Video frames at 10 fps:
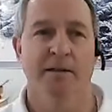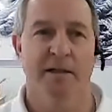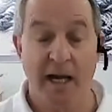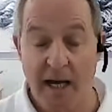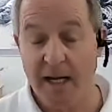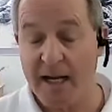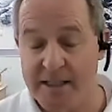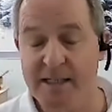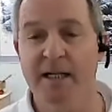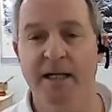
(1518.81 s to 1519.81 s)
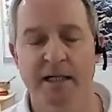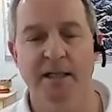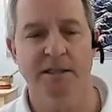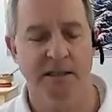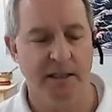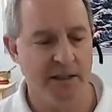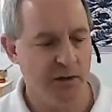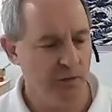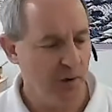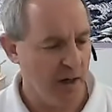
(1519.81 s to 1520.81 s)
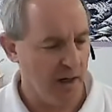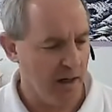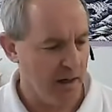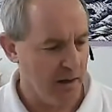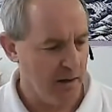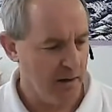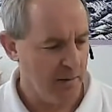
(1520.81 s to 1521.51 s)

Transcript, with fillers: the, an idea is that you are,